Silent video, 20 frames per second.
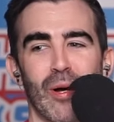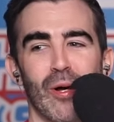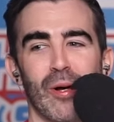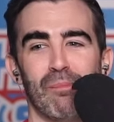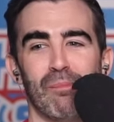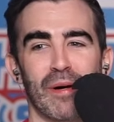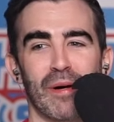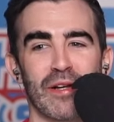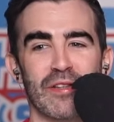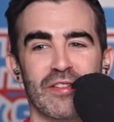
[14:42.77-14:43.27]
Paul
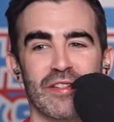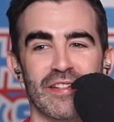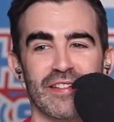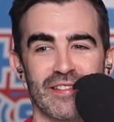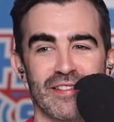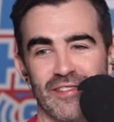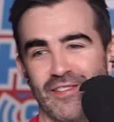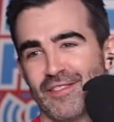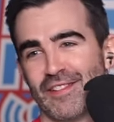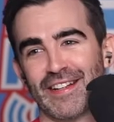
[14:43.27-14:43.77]
Bunyan,
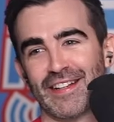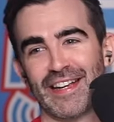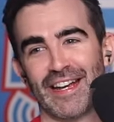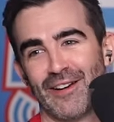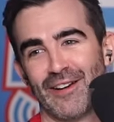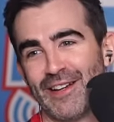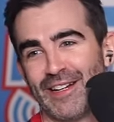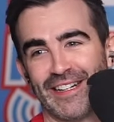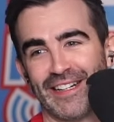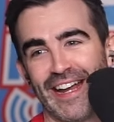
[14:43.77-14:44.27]
he's just like
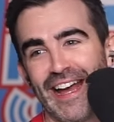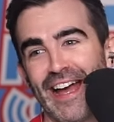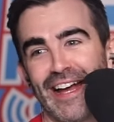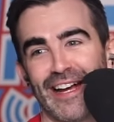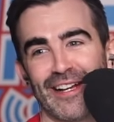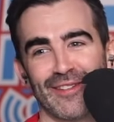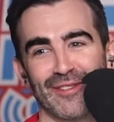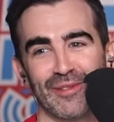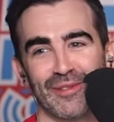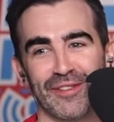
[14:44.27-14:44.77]
carrying an
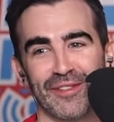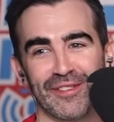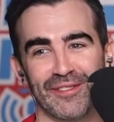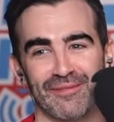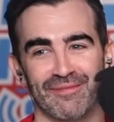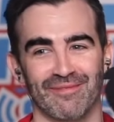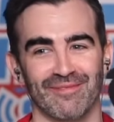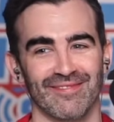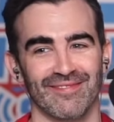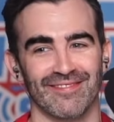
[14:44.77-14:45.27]
axe with
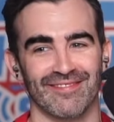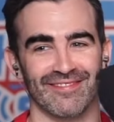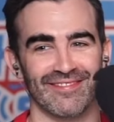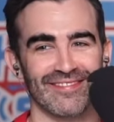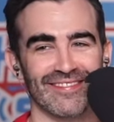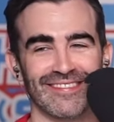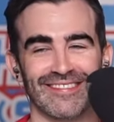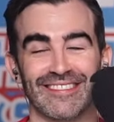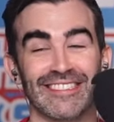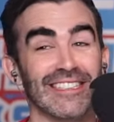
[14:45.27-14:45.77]
him.
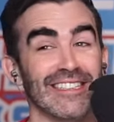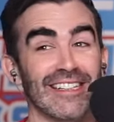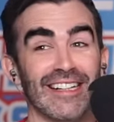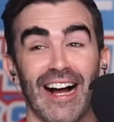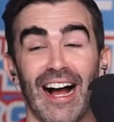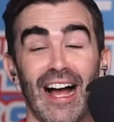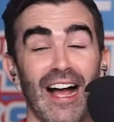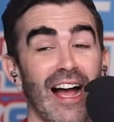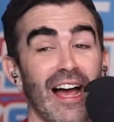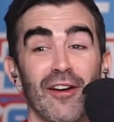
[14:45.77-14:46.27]

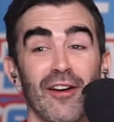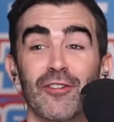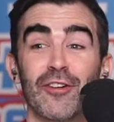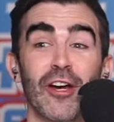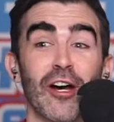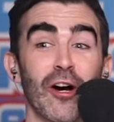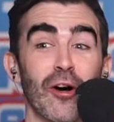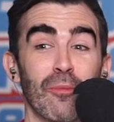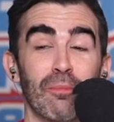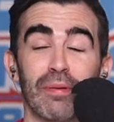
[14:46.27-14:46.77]
I don't
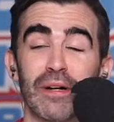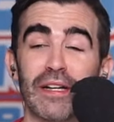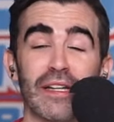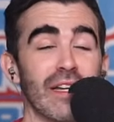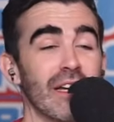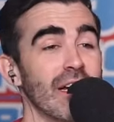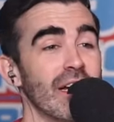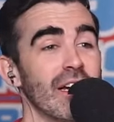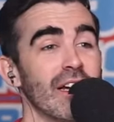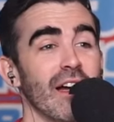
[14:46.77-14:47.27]
know, but...
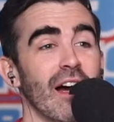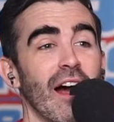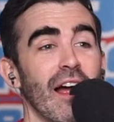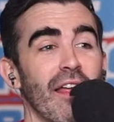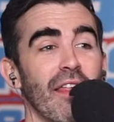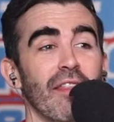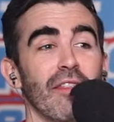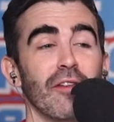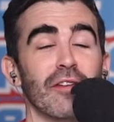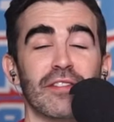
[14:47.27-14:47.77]

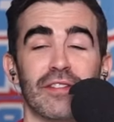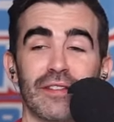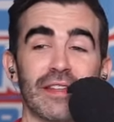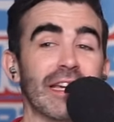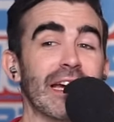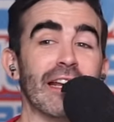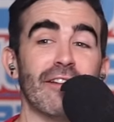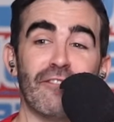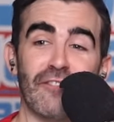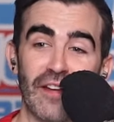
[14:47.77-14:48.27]
Listen, the
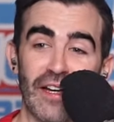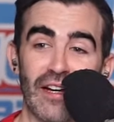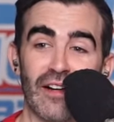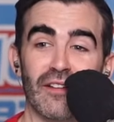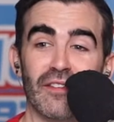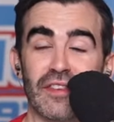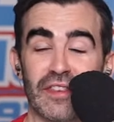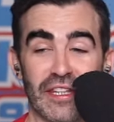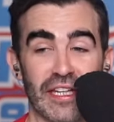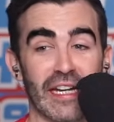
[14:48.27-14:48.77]

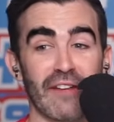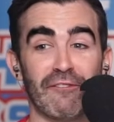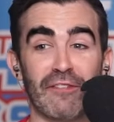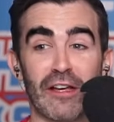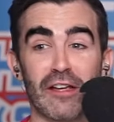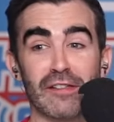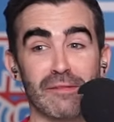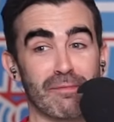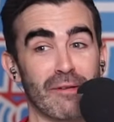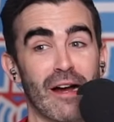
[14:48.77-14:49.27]

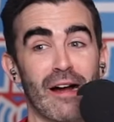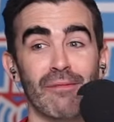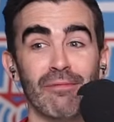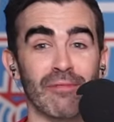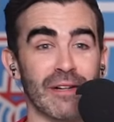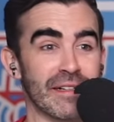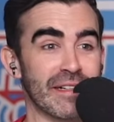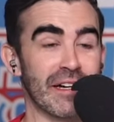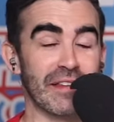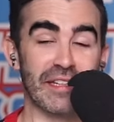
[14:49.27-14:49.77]
NFL is a
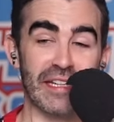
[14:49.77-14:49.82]
problem right now.